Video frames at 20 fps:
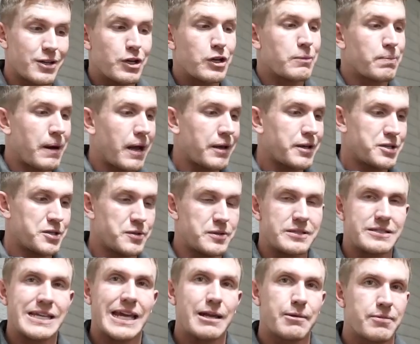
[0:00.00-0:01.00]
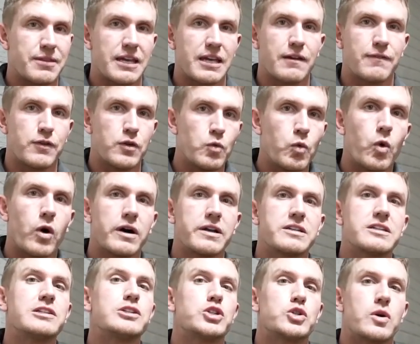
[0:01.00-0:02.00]
you could probably do the same thing if you want
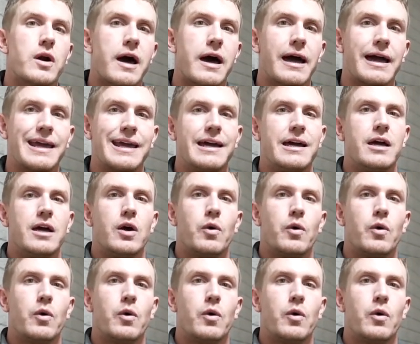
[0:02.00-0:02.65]
to try